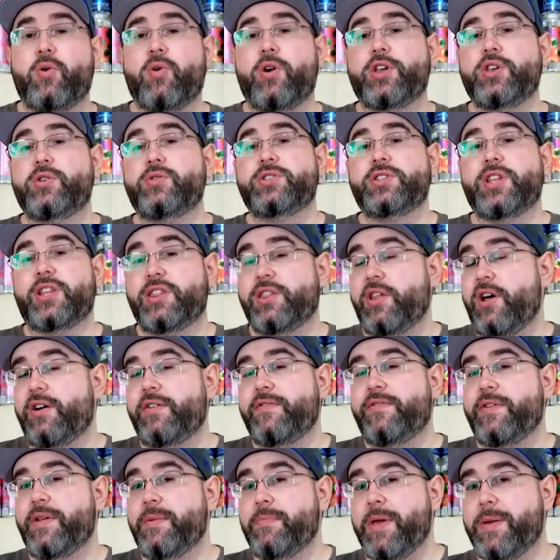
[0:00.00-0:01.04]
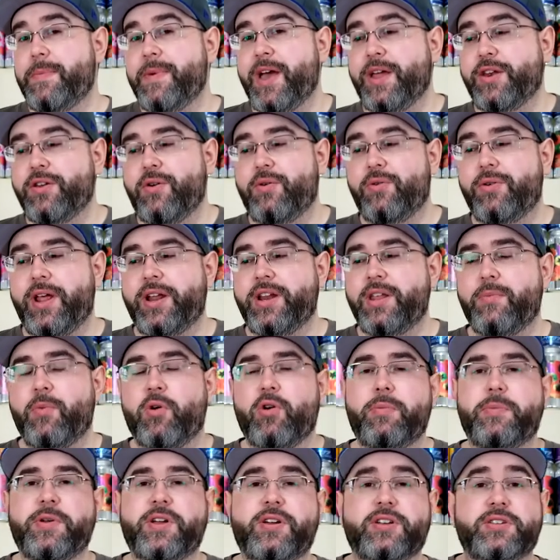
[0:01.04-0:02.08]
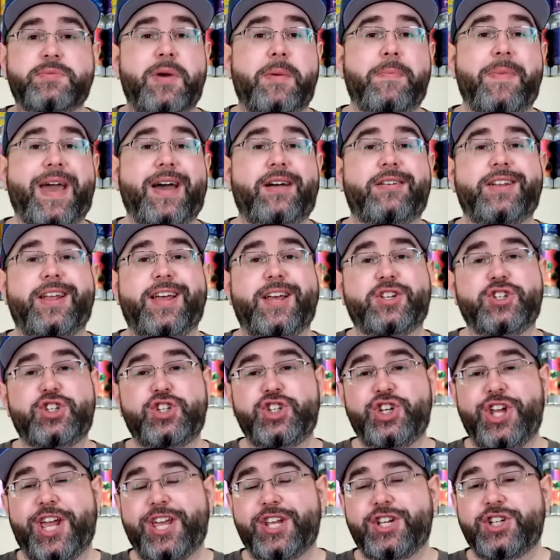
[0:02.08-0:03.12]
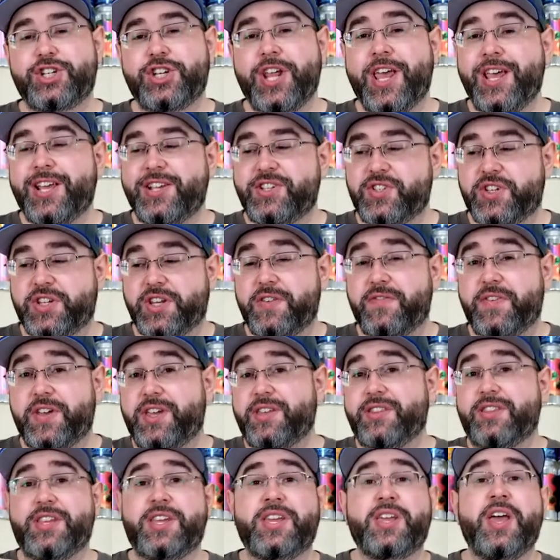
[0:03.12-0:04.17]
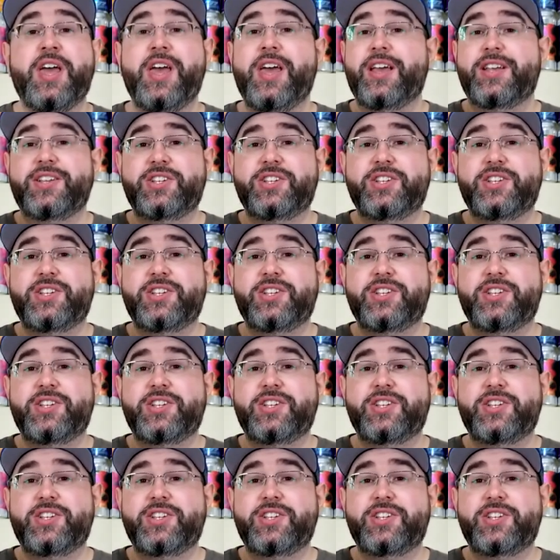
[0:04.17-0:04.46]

or I used to love, and maybe I don't anymore because my palate has changed significantly